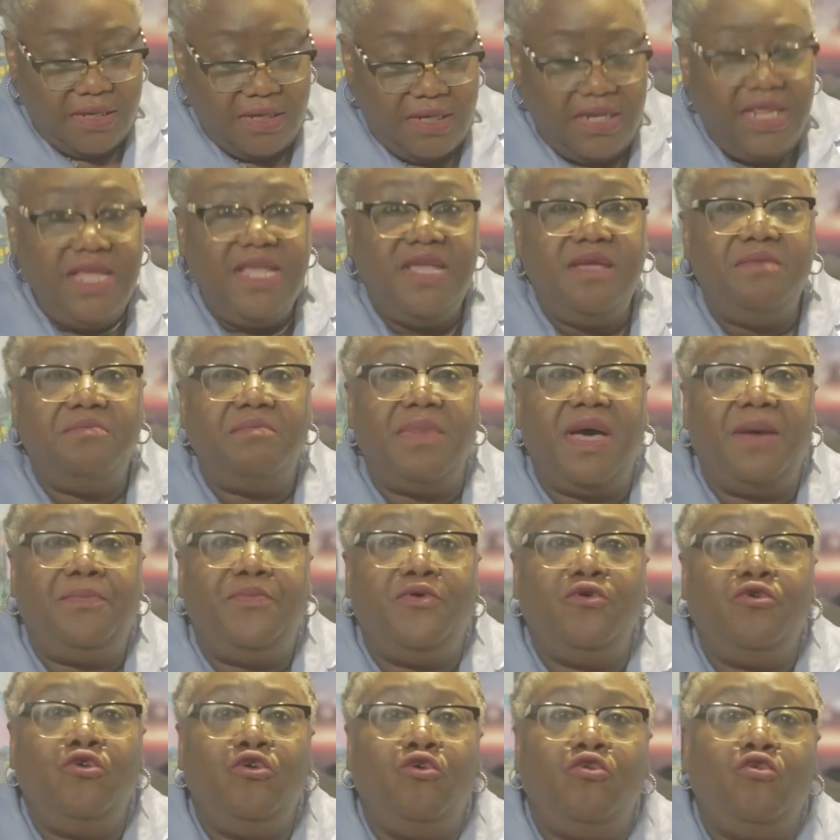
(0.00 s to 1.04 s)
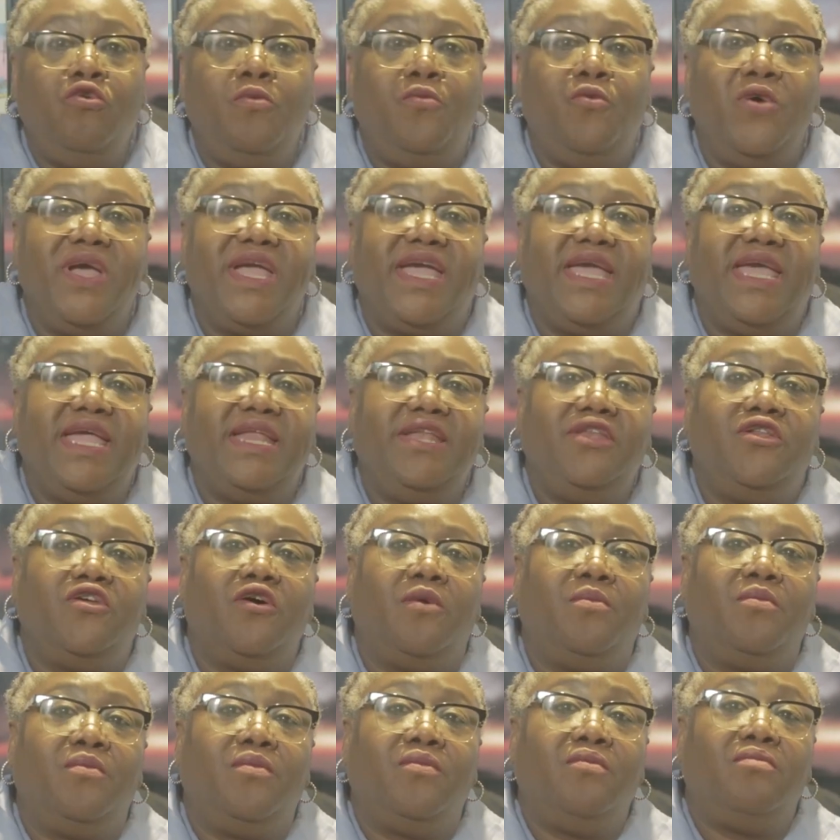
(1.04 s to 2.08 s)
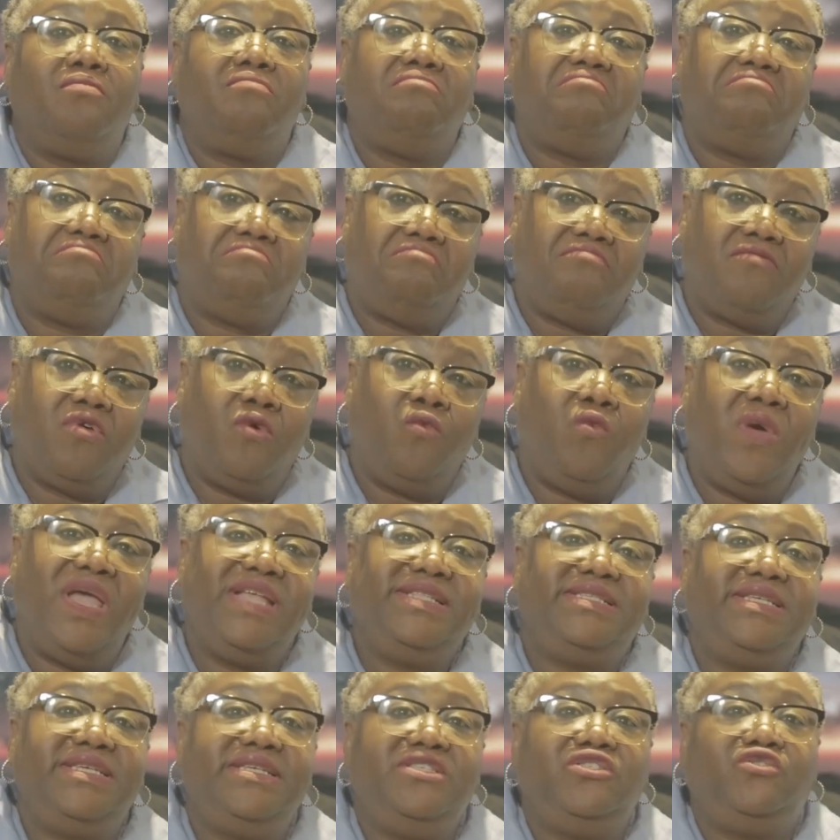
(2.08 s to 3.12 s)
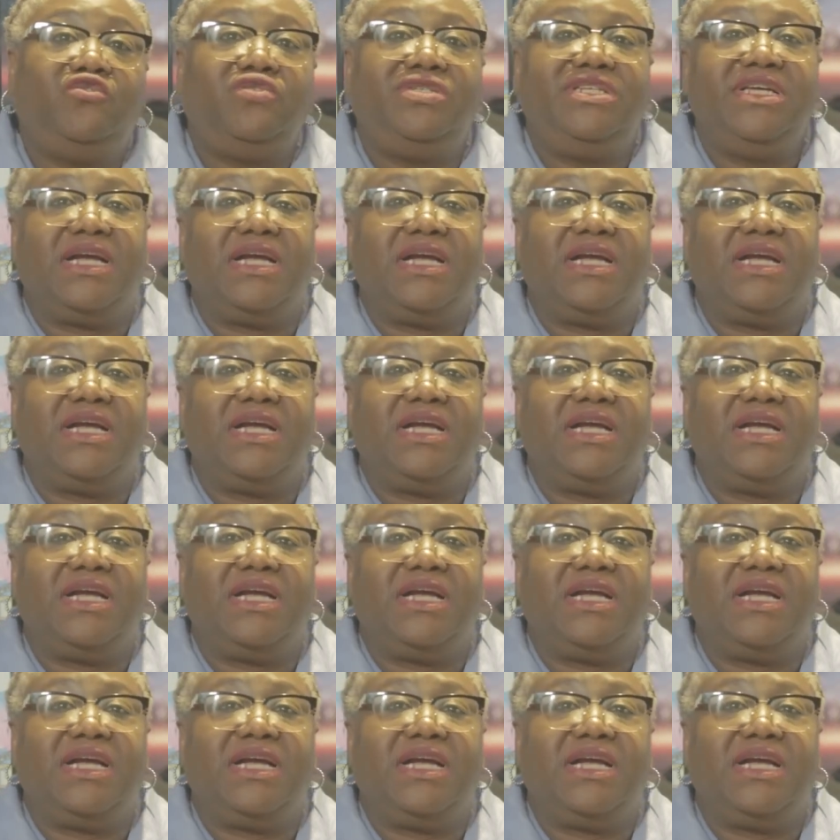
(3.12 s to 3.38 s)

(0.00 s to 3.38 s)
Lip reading: The Mapungubwe kingdom went into